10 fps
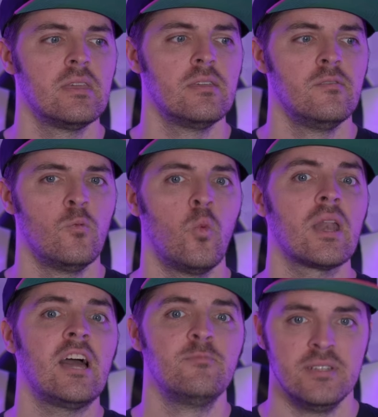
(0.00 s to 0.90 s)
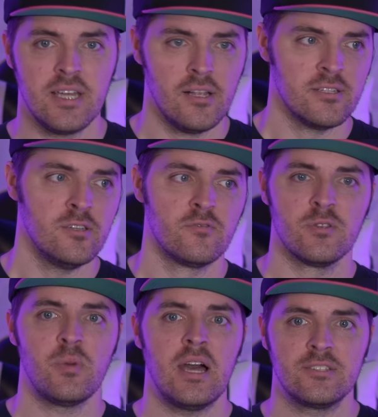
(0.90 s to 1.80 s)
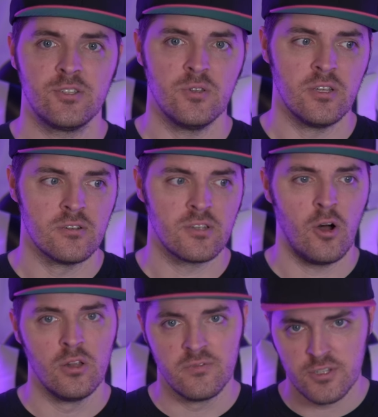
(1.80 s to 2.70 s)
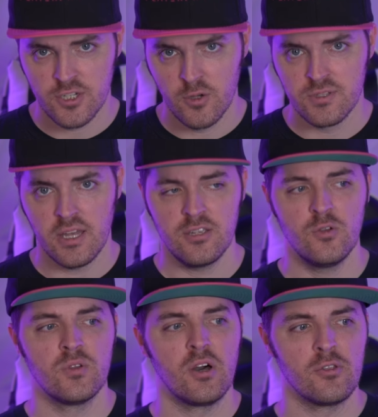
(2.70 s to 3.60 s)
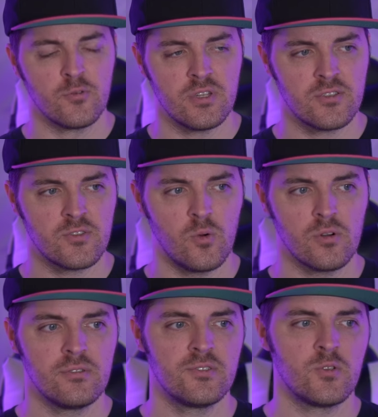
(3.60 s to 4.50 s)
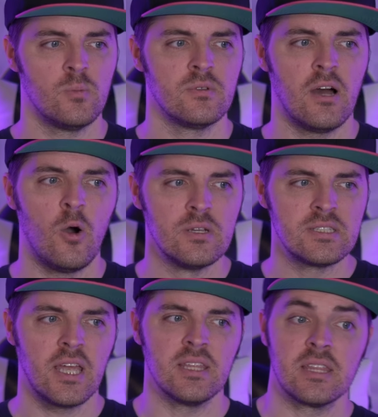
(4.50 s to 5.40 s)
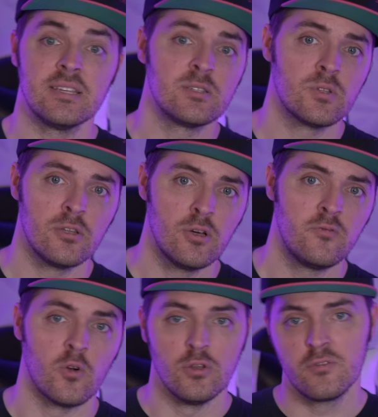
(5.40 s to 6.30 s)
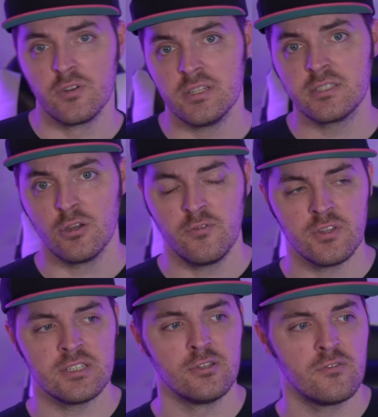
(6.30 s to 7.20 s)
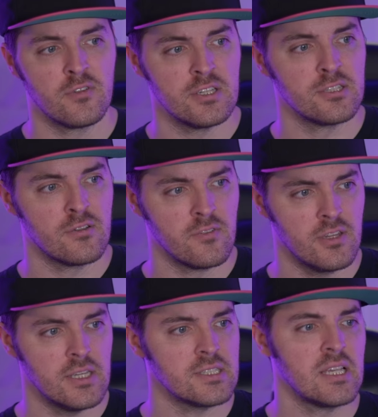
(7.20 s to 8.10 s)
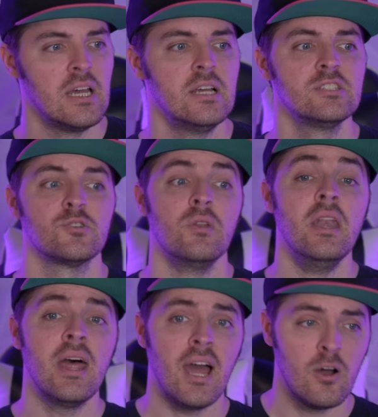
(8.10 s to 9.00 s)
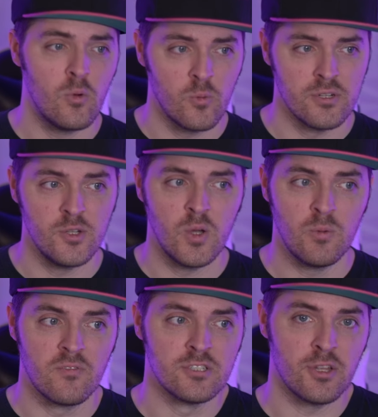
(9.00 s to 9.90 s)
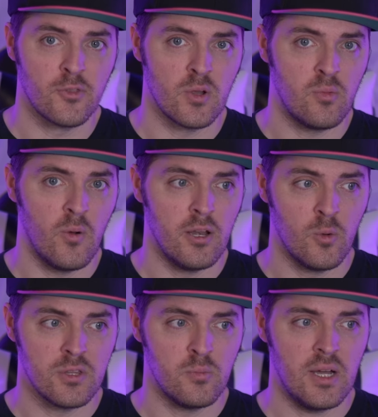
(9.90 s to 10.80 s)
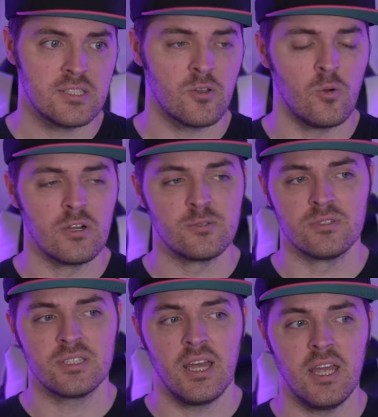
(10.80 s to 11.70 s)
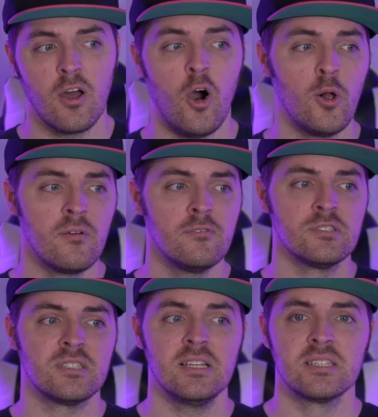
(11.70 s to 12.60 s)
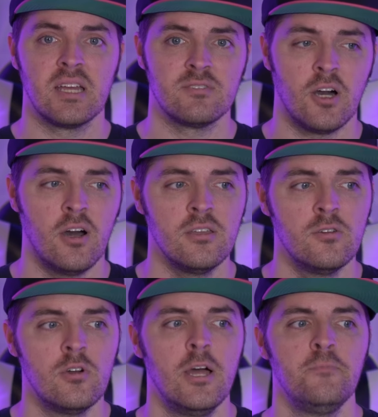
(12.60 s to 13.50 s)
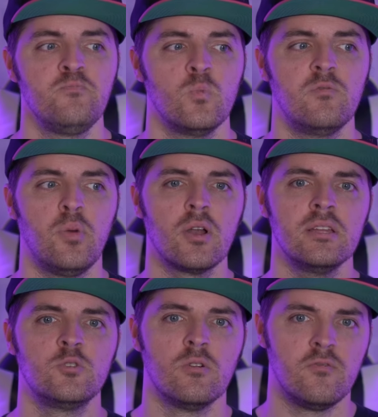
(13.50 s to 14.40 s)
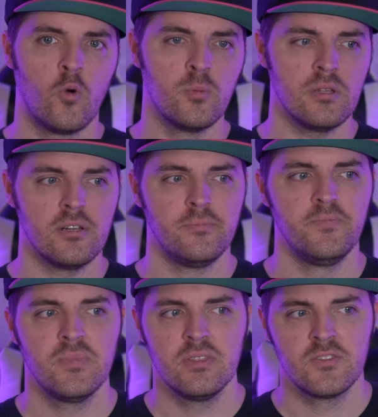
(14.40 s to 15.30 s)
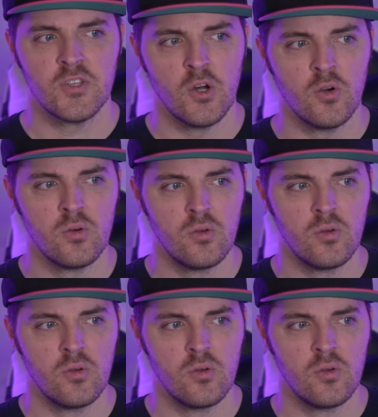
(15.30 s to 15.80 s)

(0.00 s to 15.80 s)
what I've been telling you for the past 2 years and all of the shows I do with all through Discord. So I'm always saying, like, this is what to look for. Look for this, look for this, look for this, look for this. So now what we're doing with version 3.0 with the bet score is we're saying all of those things that I've taught you, we've put it into a formula. So